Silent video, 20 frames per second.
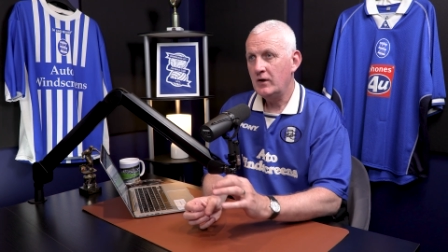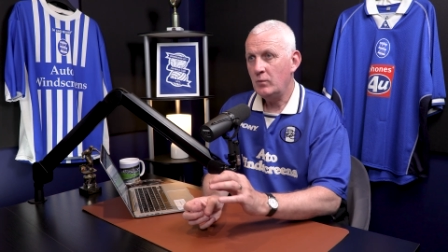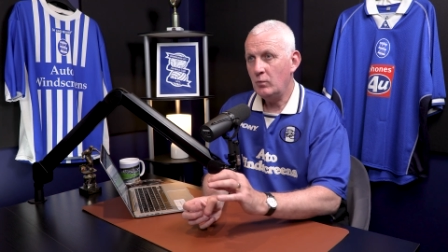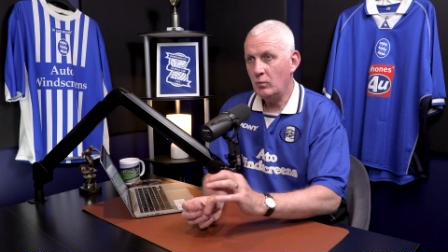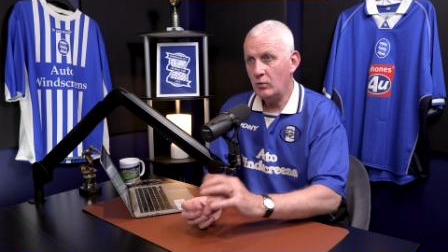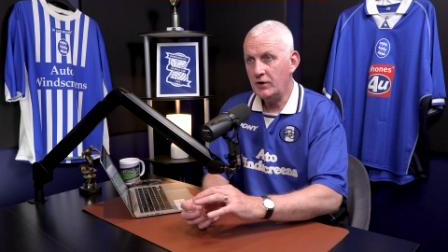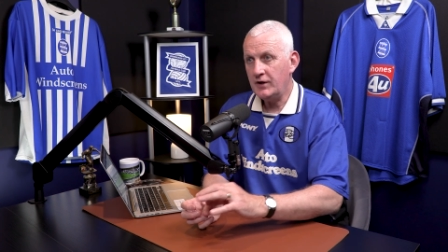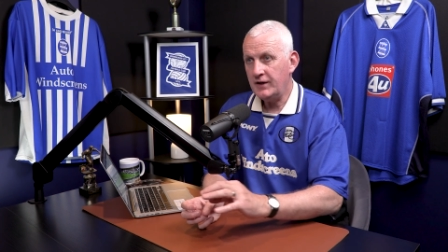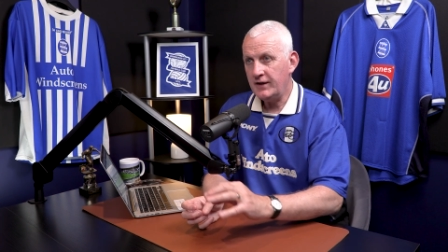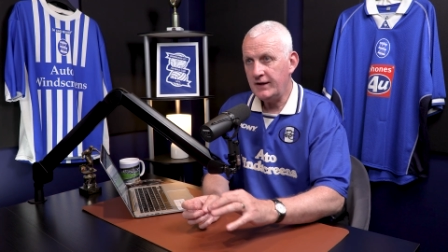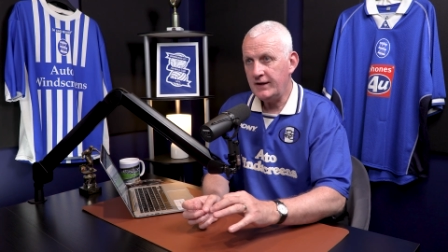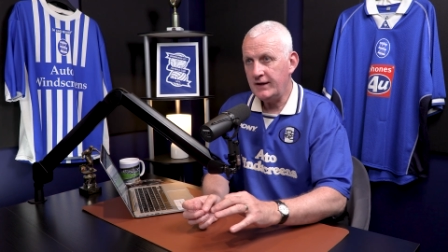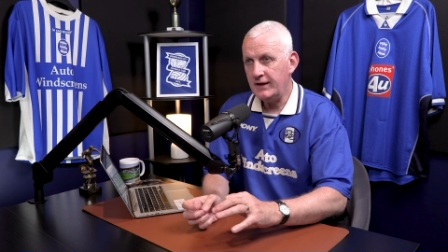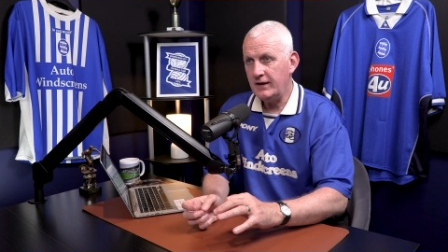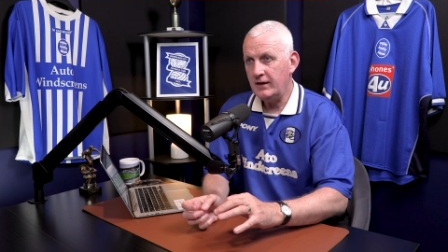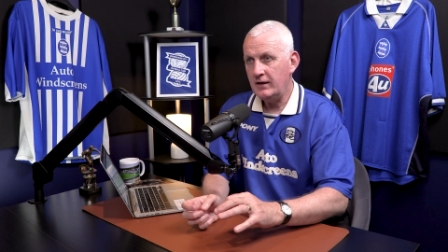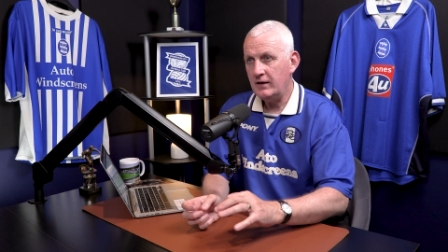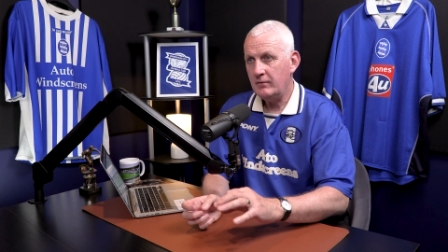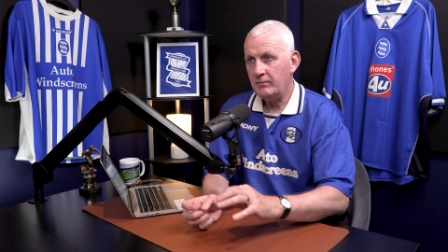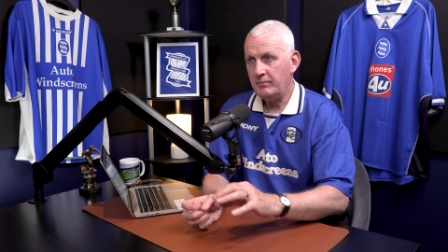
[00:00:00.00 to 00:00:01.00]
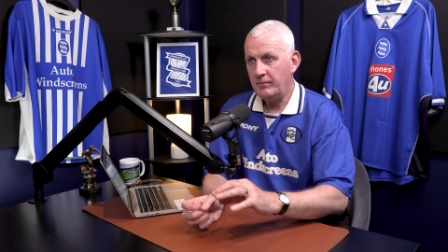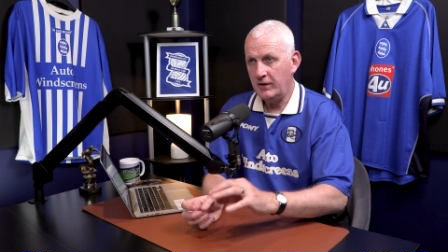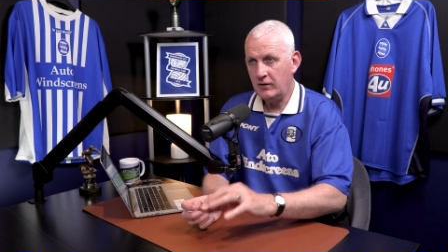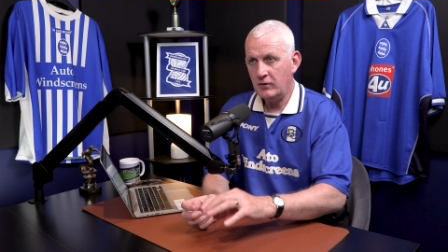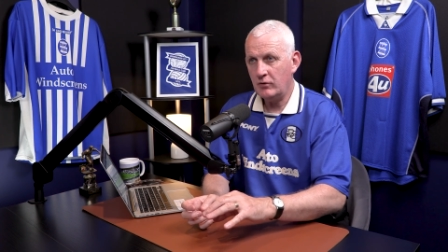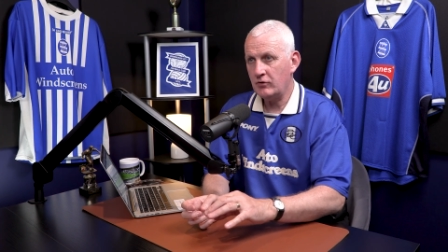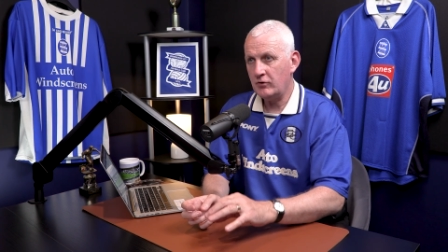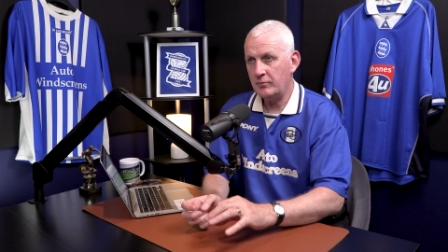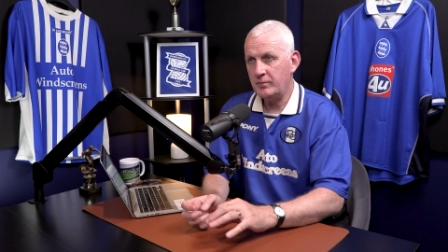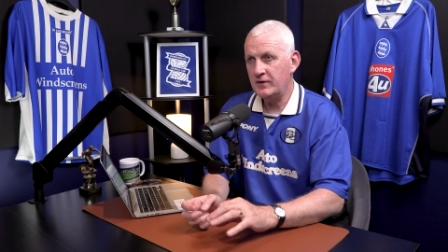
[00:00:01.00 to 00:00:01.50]
would he be
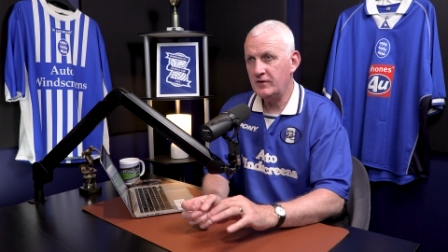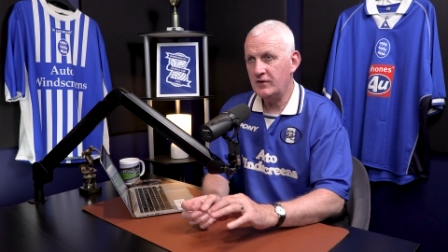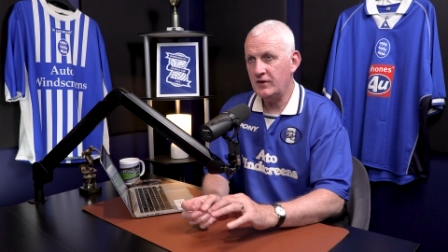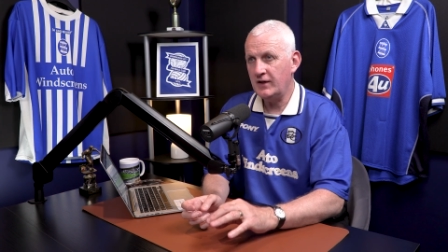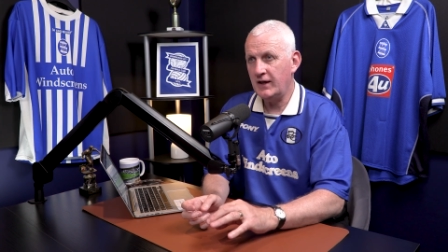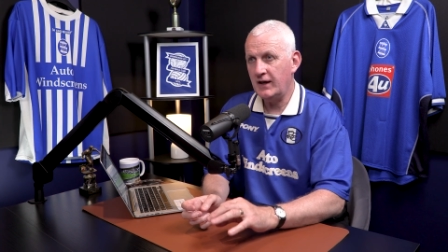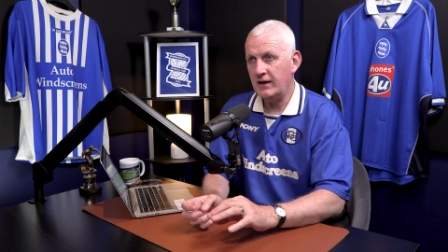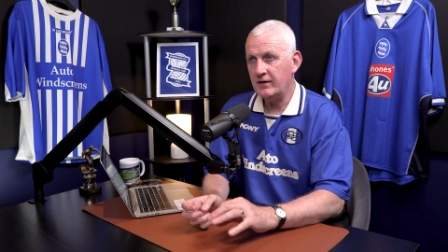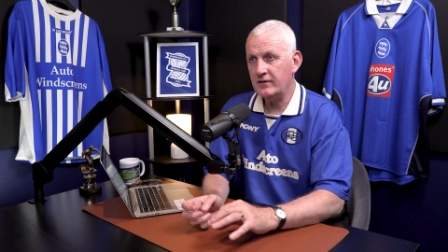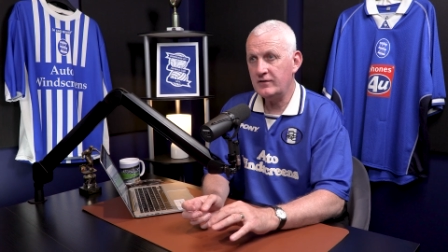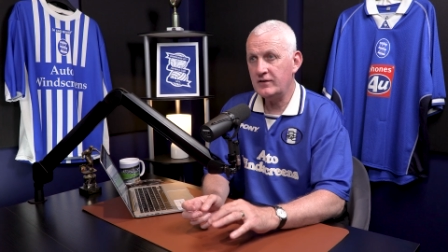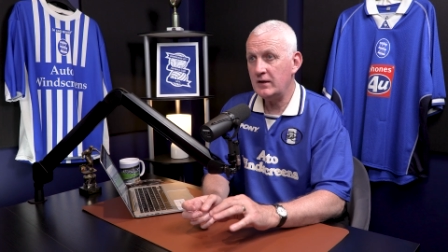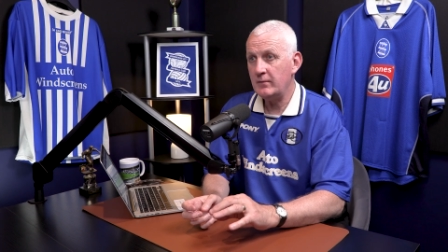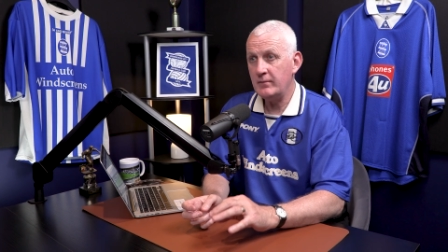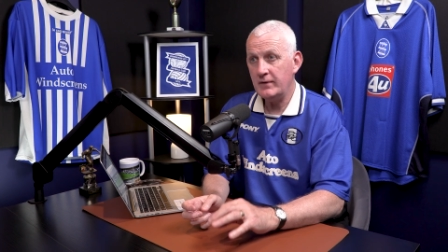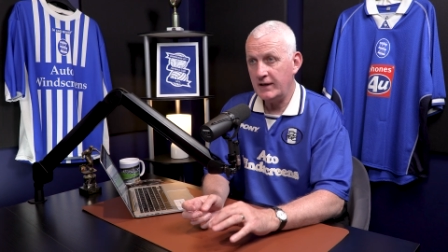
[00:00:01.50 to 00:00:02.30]
called up into the England team?